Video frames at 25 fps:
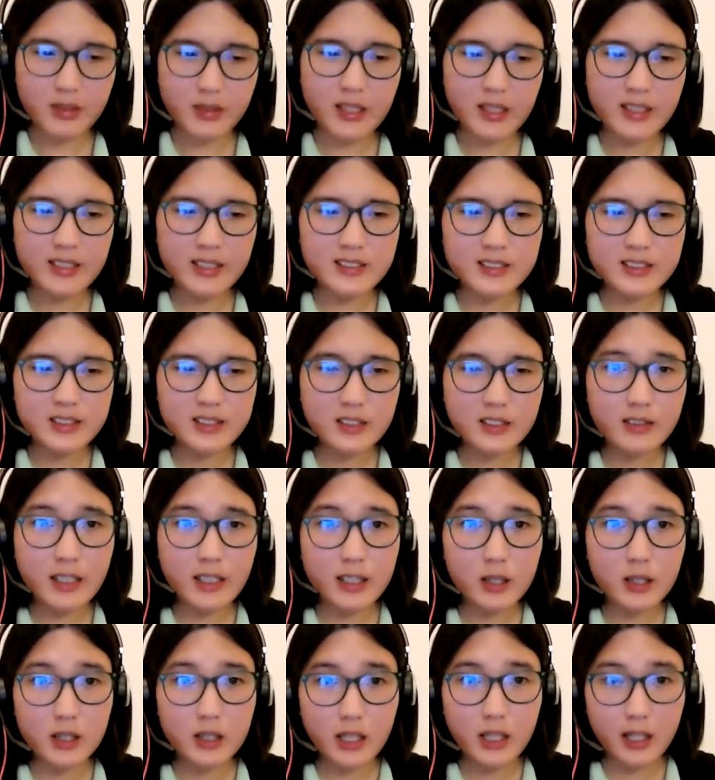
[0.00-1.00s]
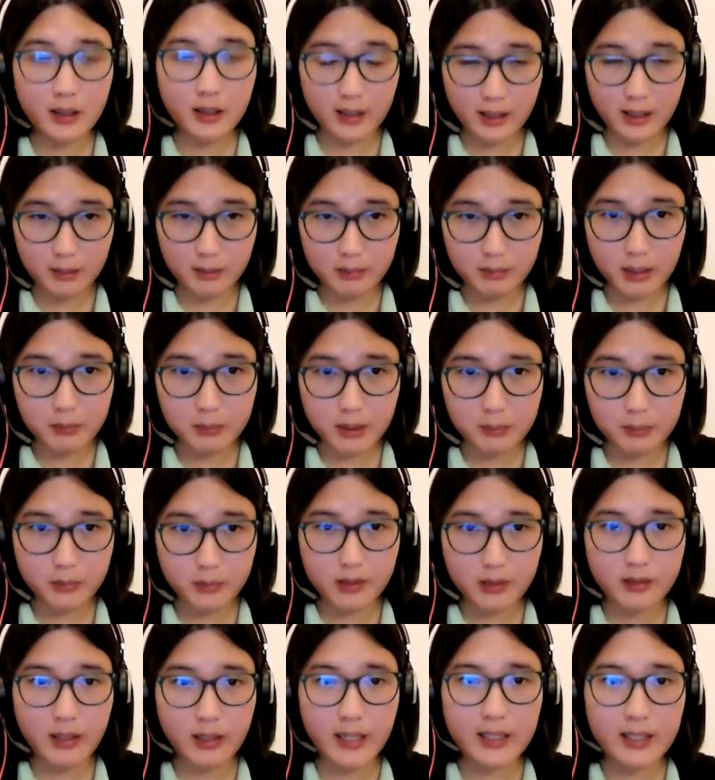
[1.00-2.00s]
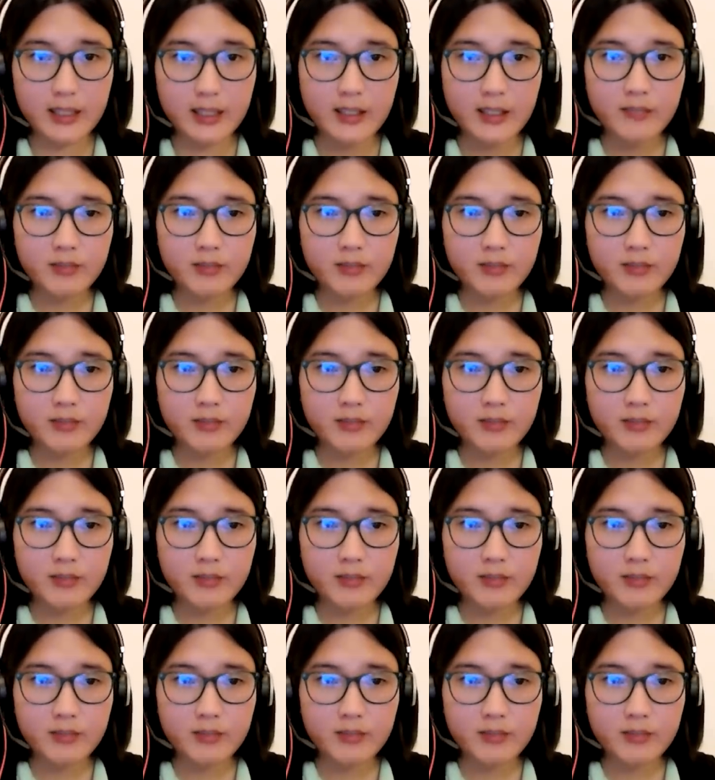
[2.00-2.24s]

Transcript: And so in, in, in, my memo, I,